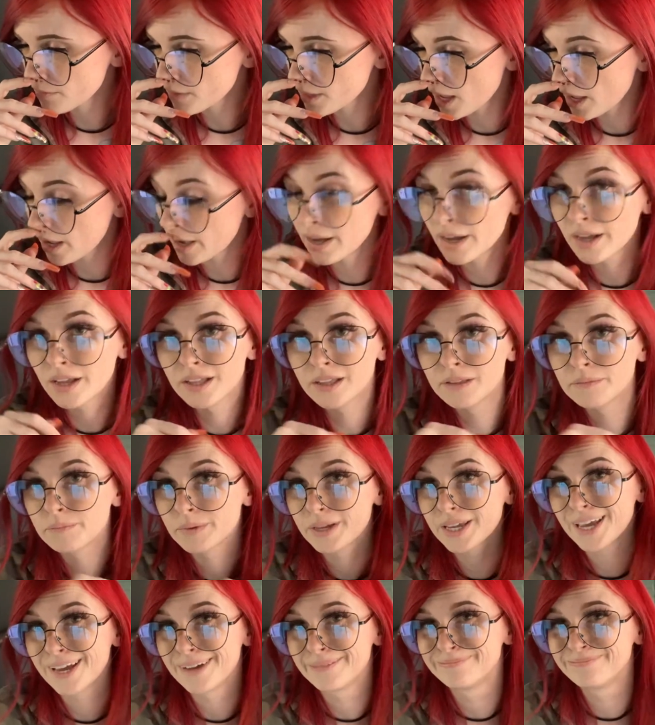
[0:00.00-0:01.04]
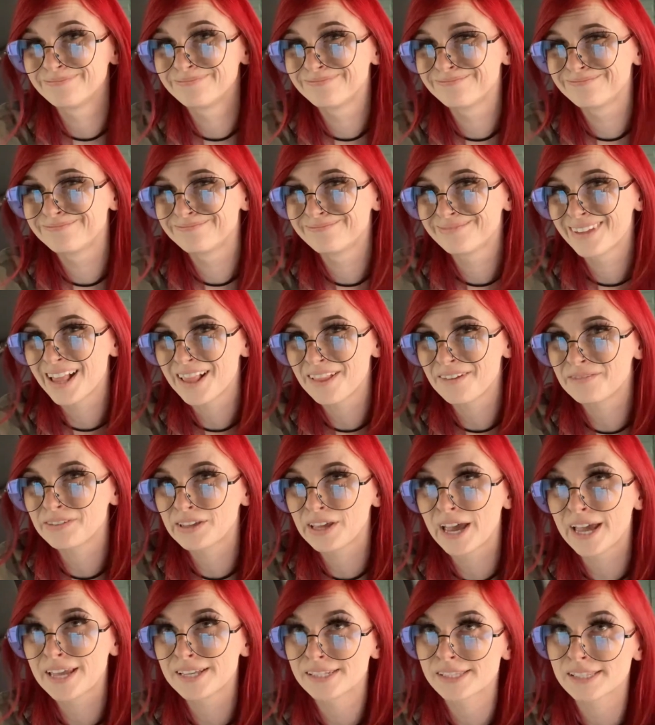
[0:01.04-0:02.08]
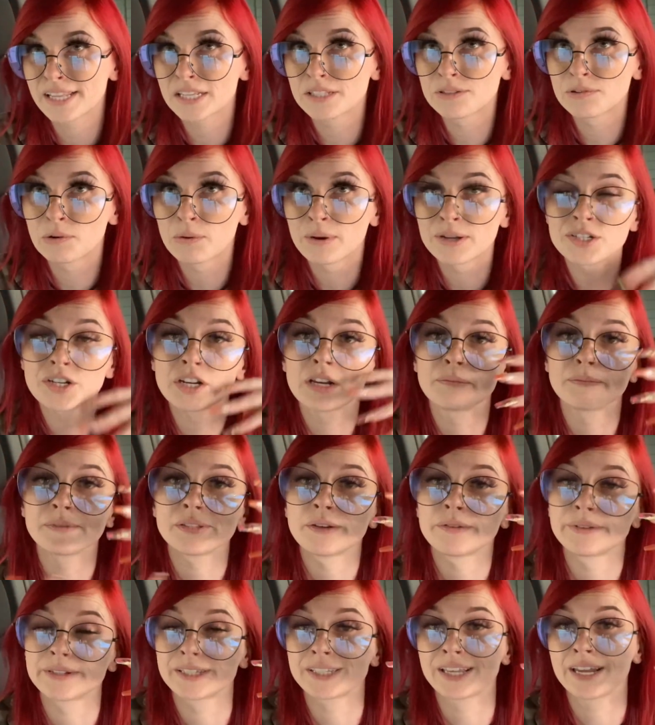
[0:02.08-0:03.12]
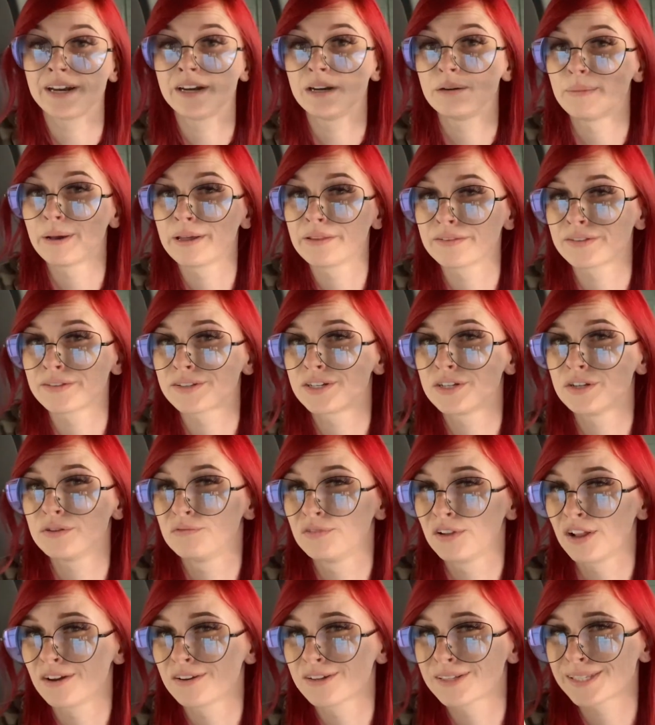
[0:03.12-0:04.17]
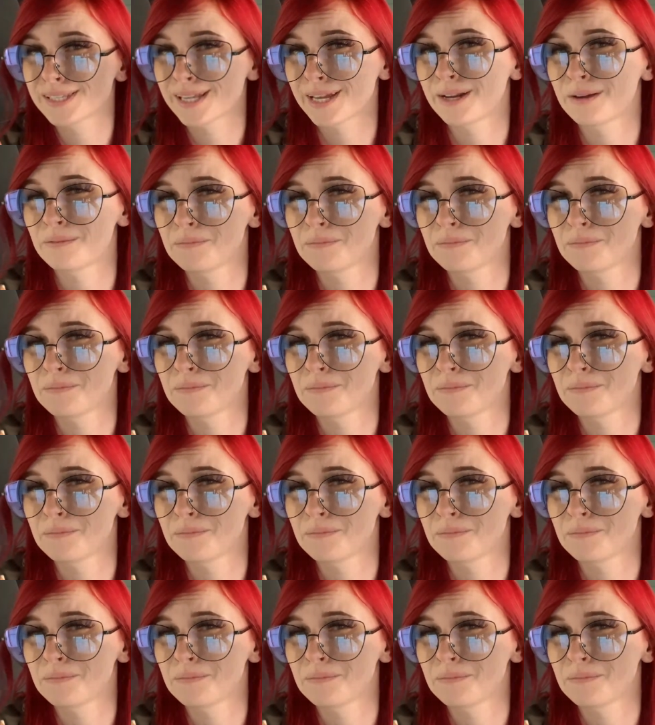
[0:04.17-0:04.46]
But yeah, I love you guys. Thanks for watching. I'm so excited about this new vlog setup